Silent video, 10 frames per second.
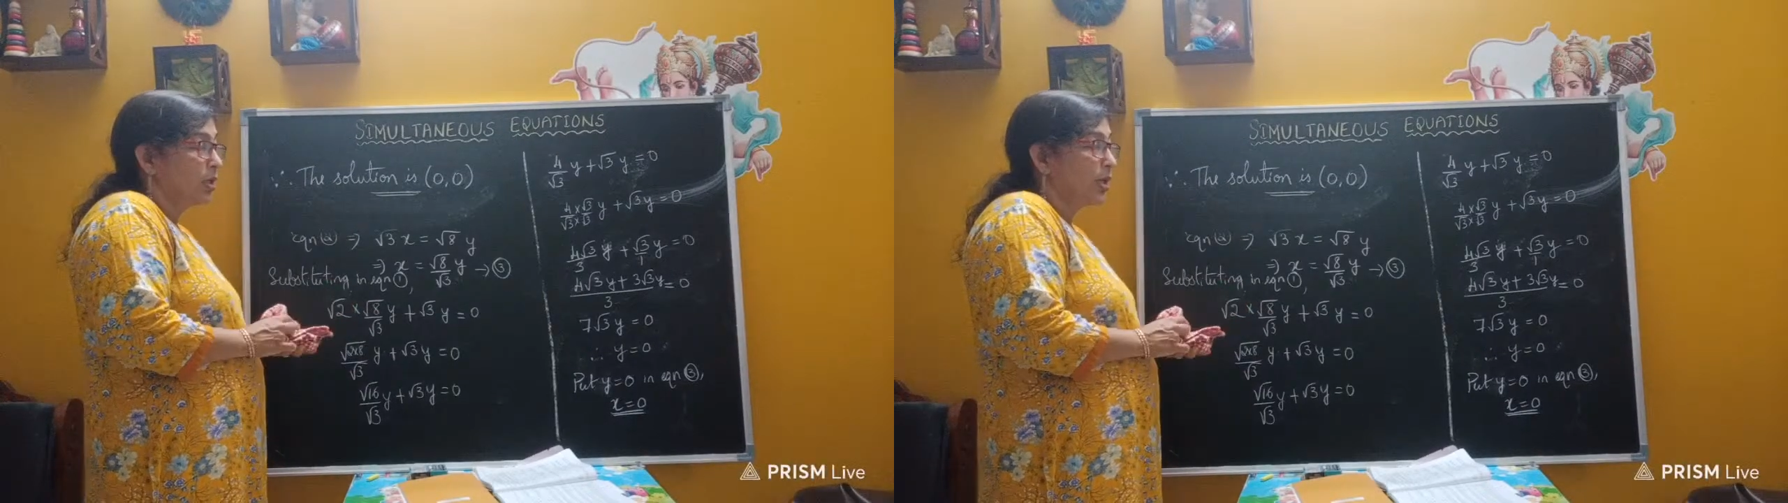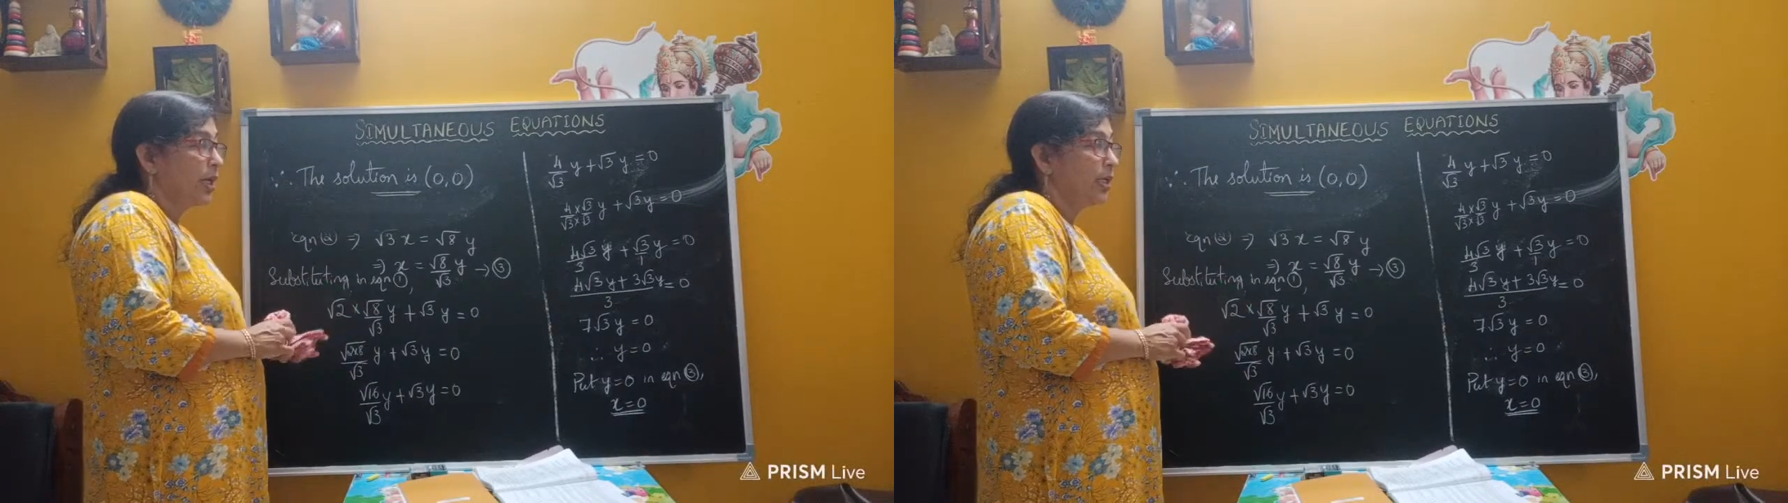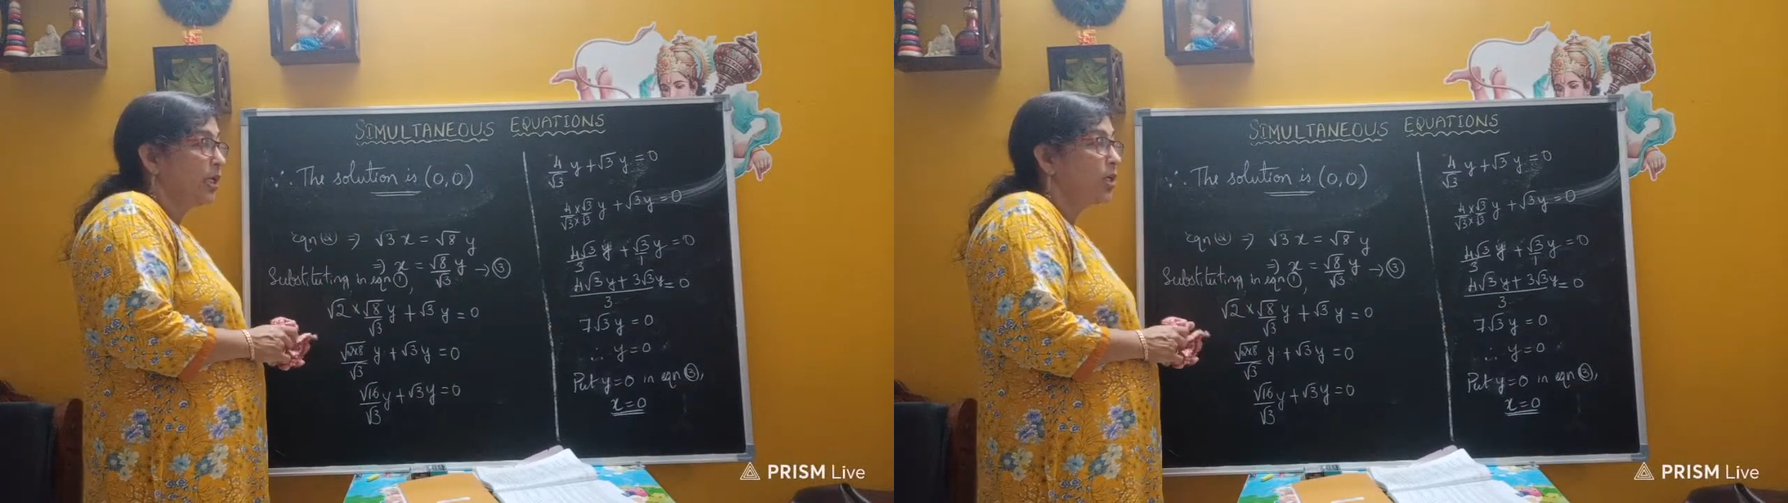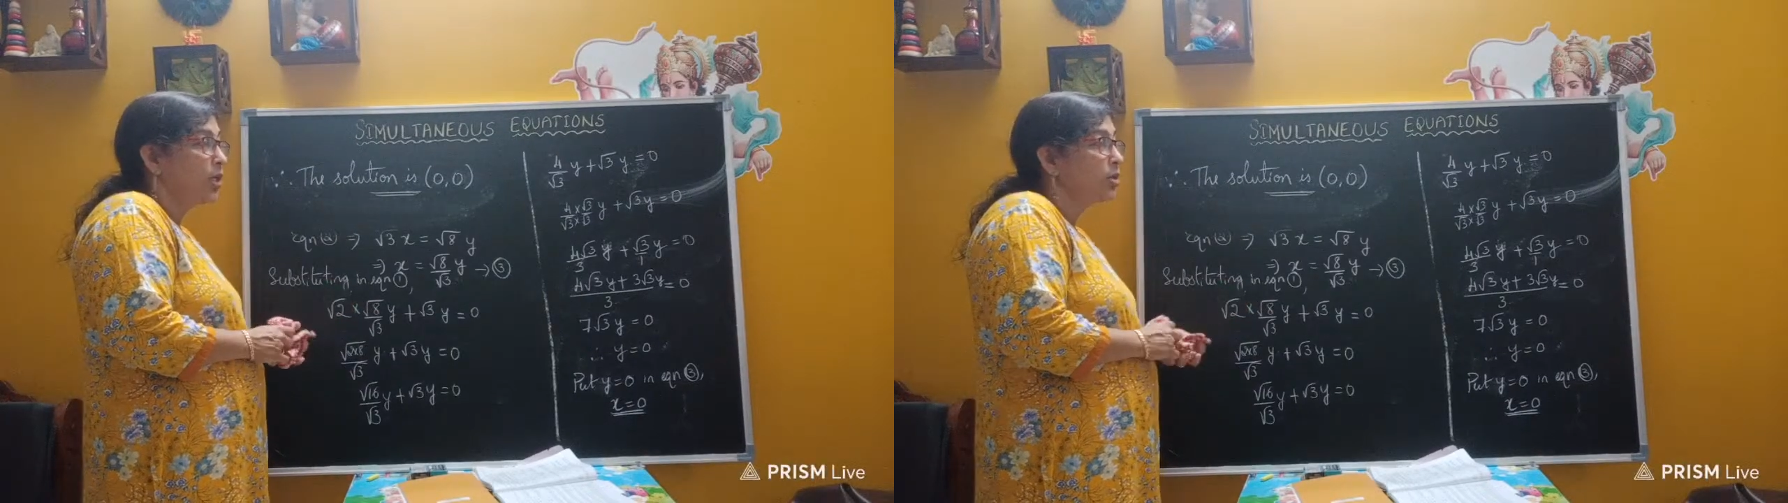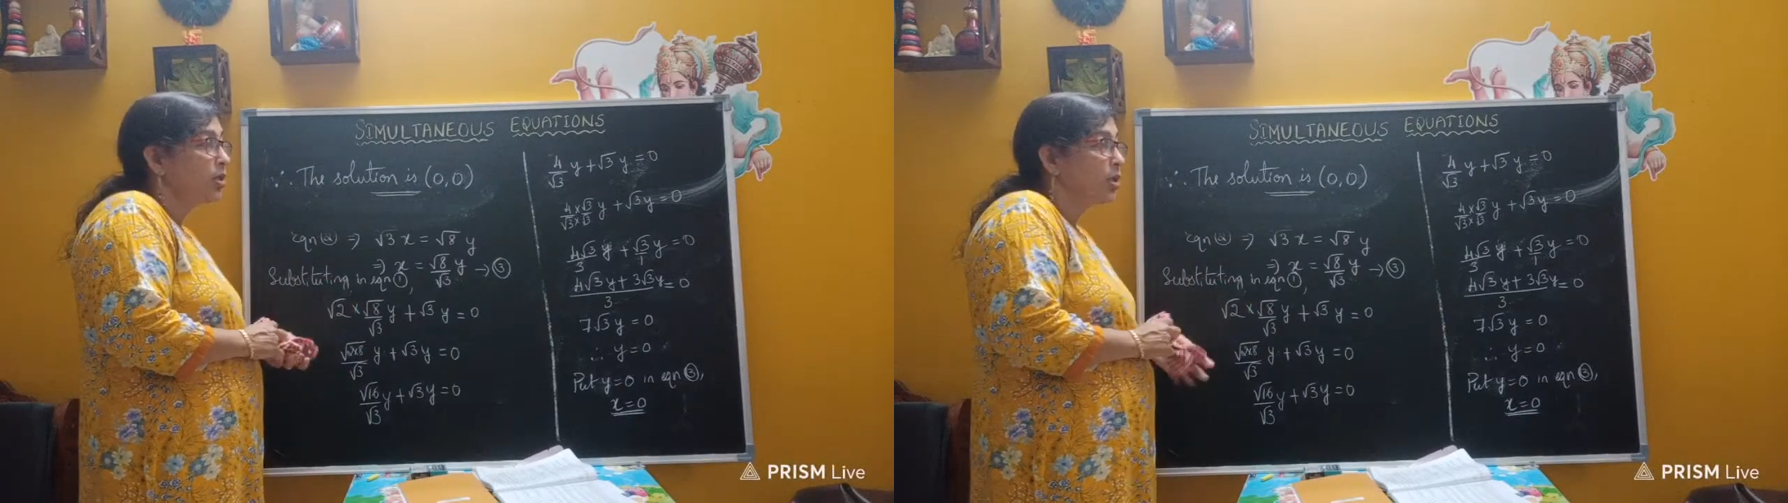write
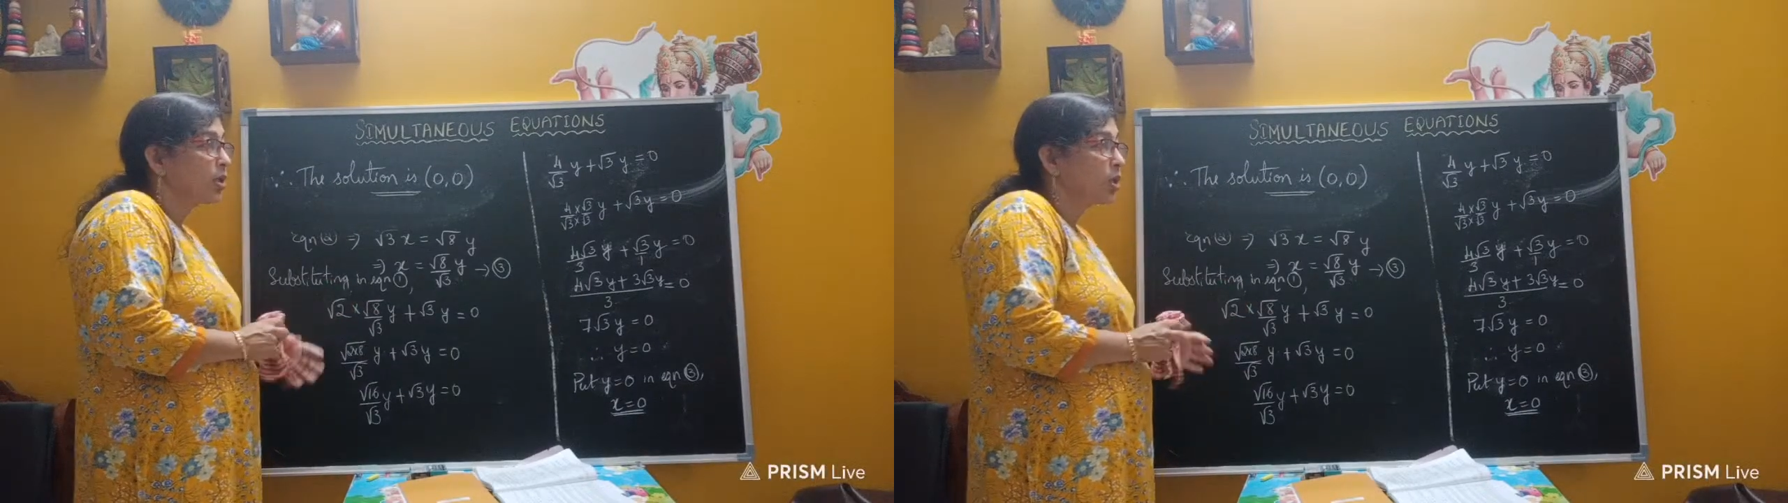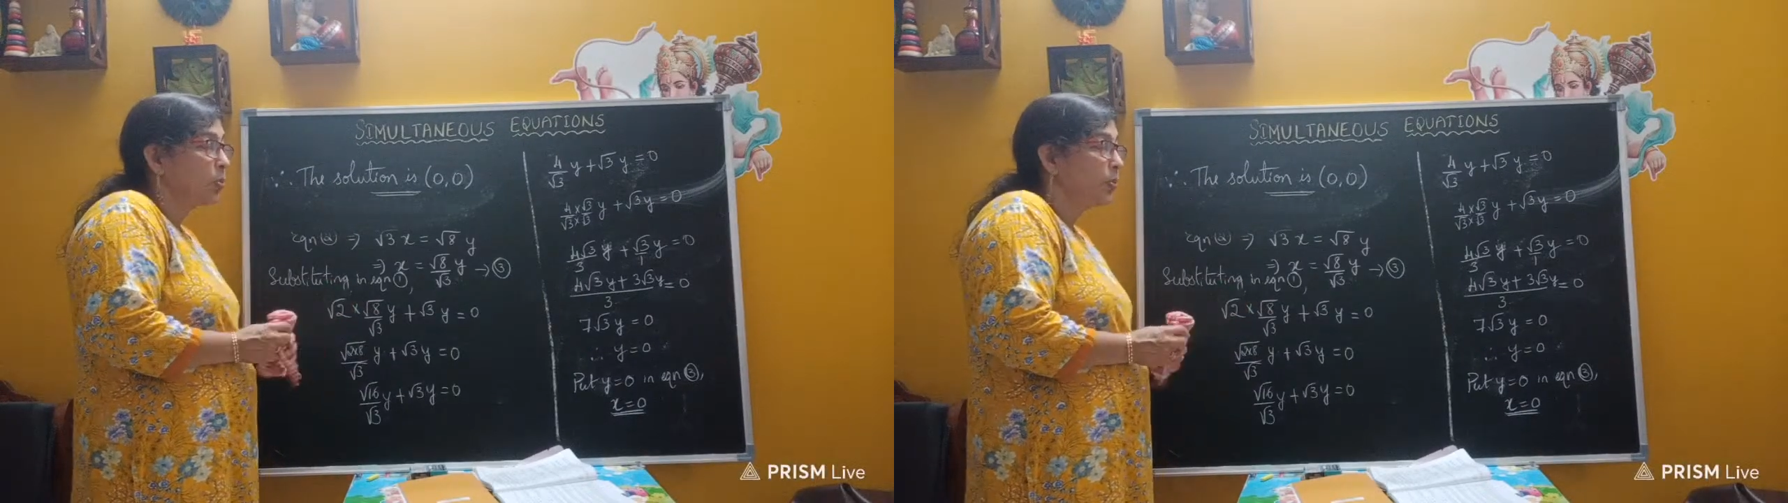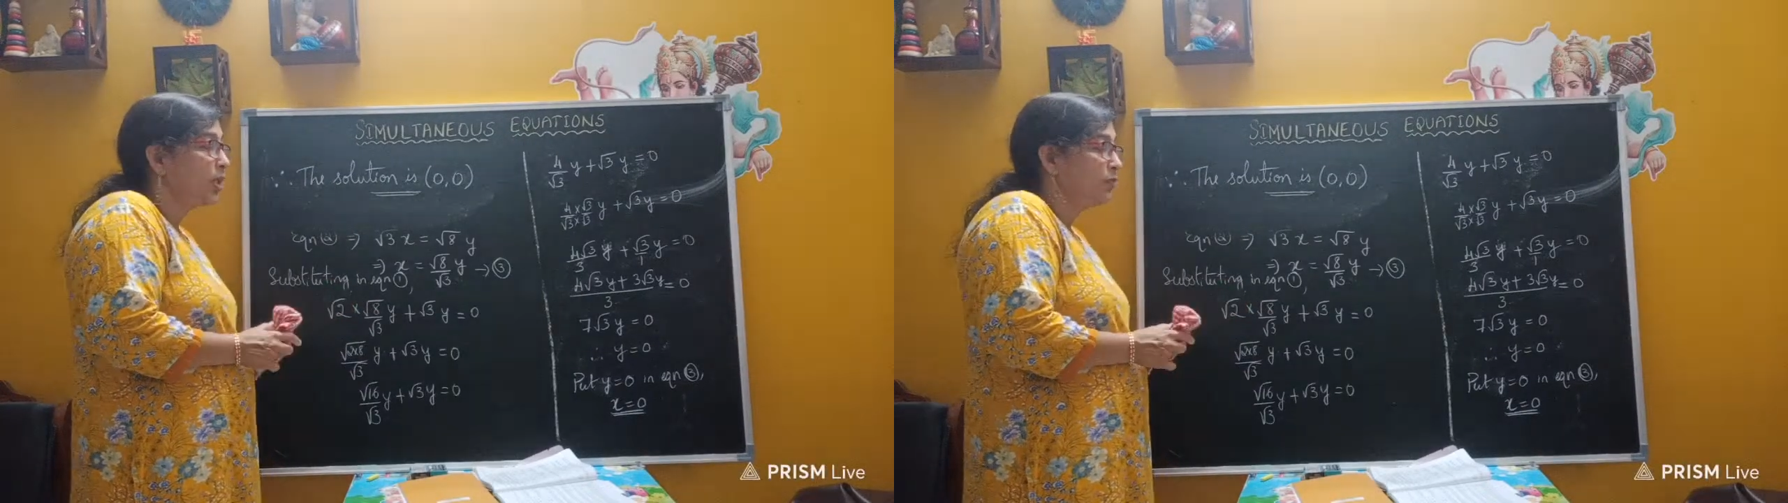down, copy